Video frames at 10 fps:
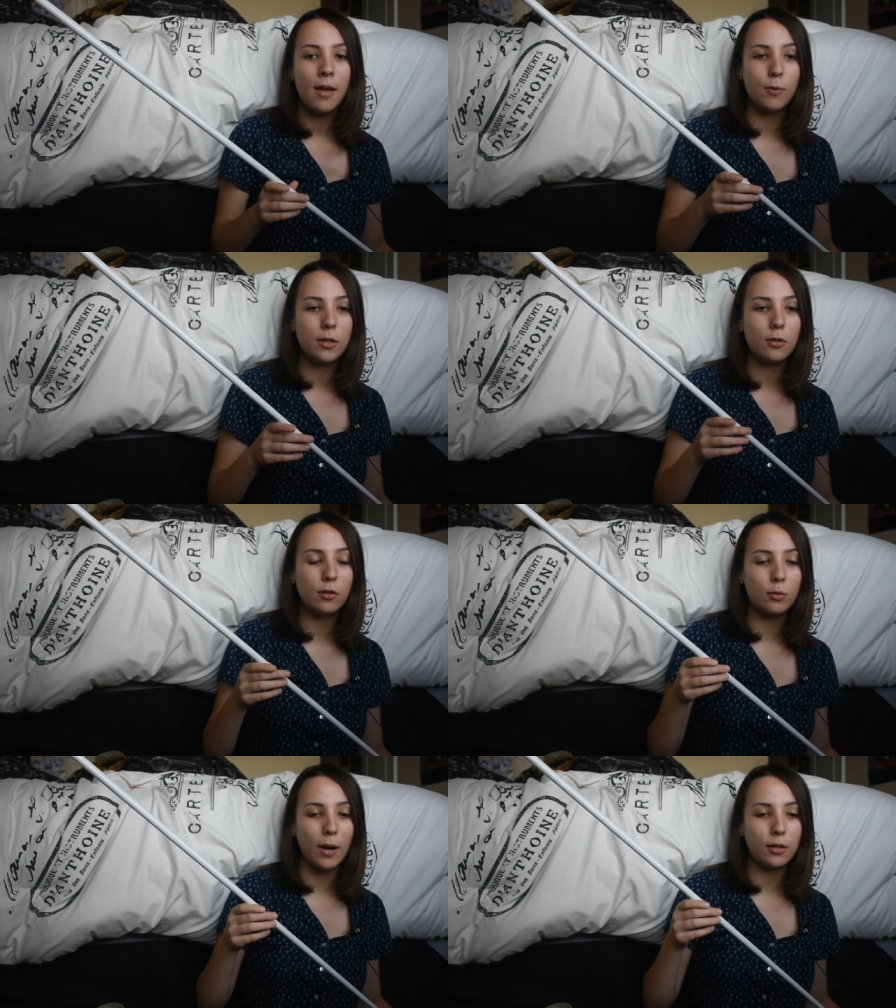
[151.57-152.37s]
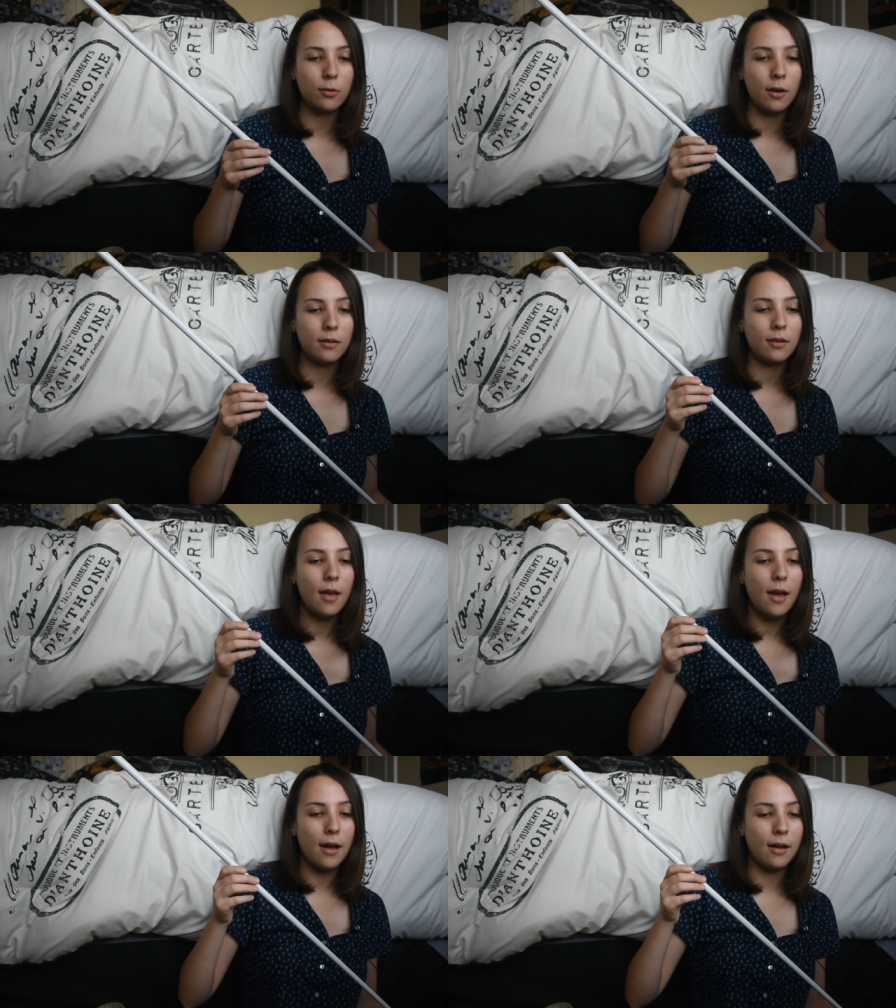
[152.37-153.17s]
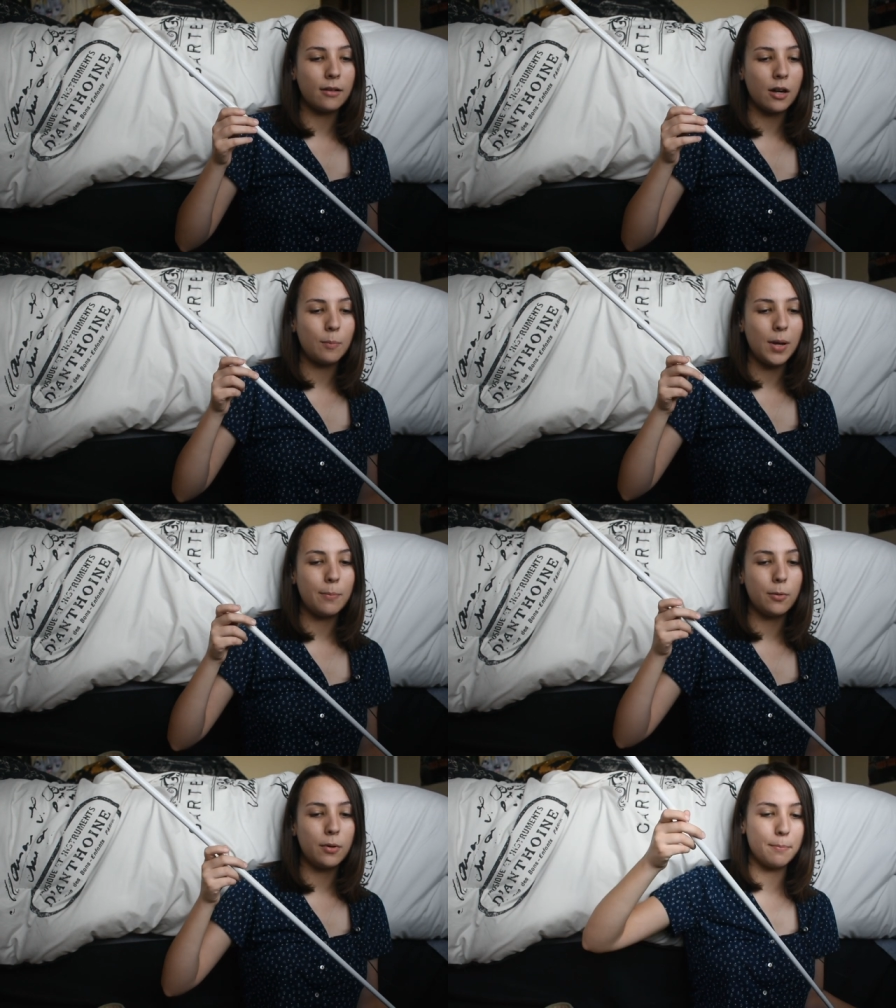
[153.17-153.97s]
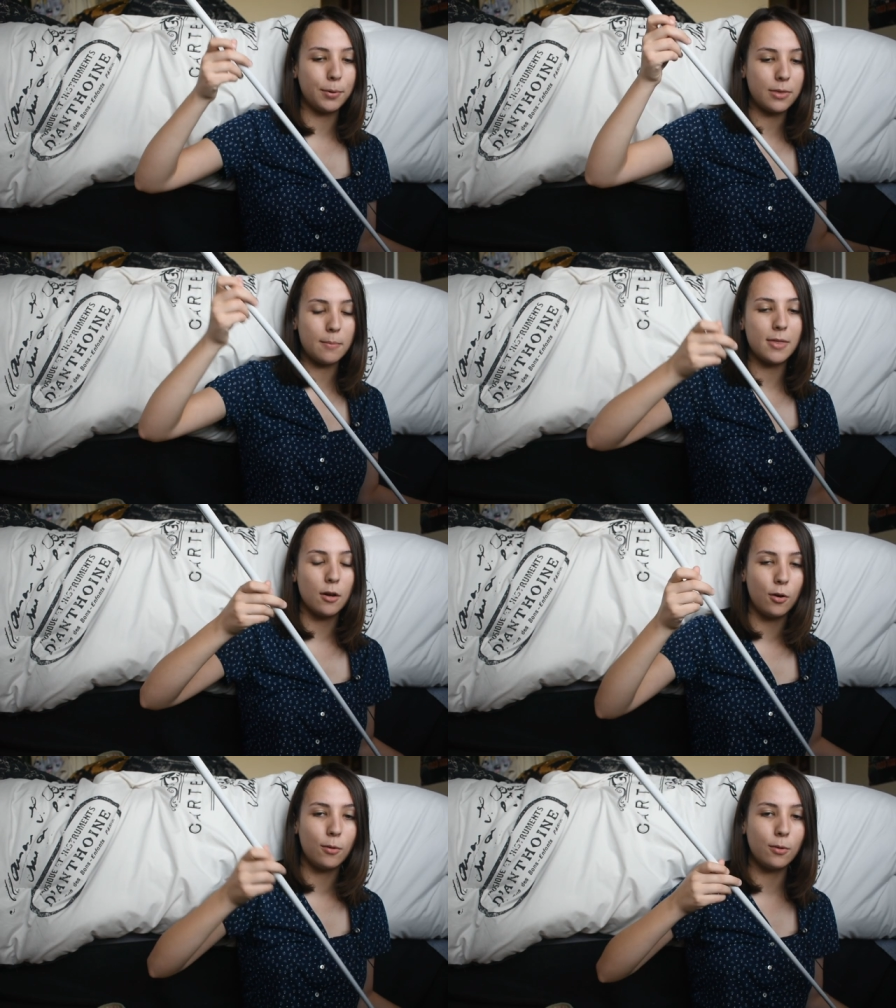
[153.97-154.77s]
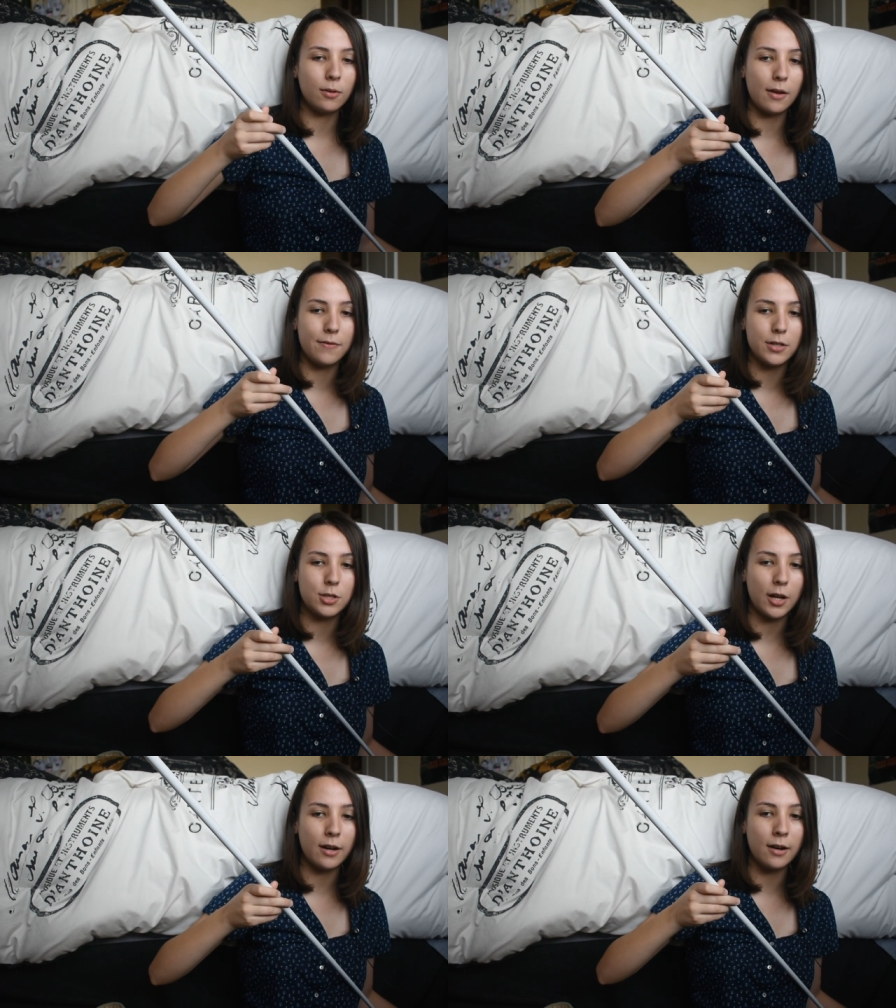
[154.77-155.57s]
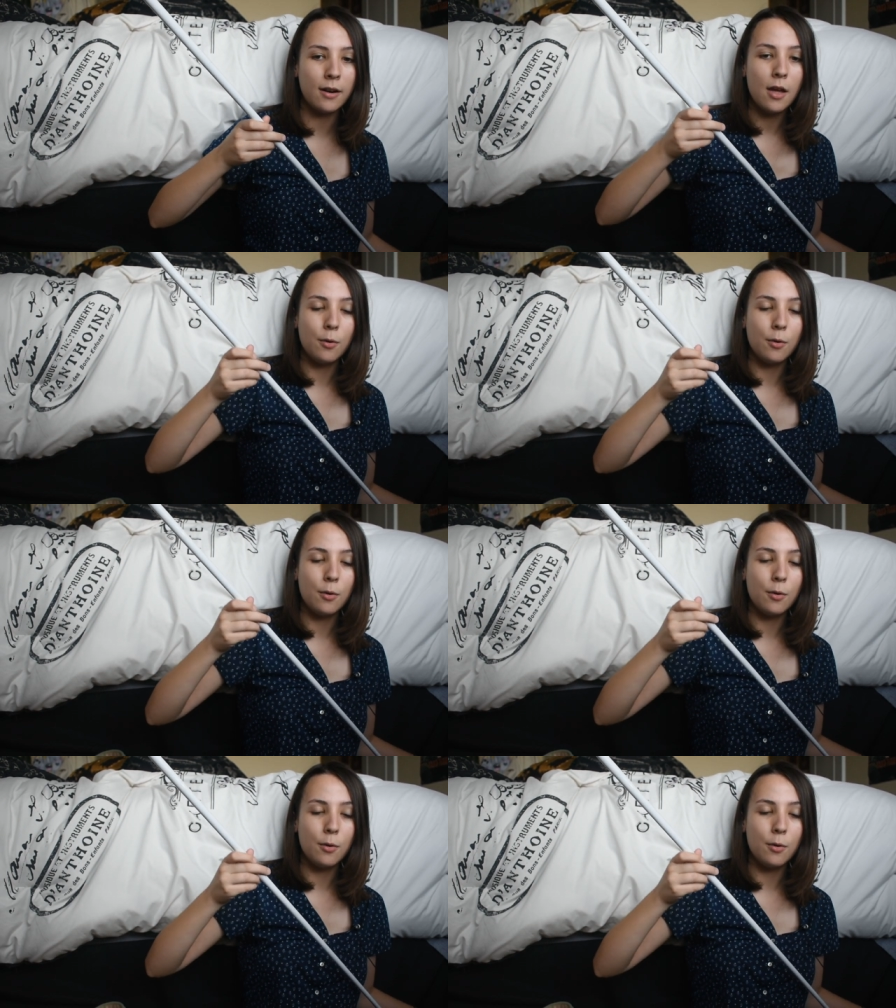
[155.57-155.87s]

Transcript: When you go to restaurants, a lot of people will put them in the hole of the chair.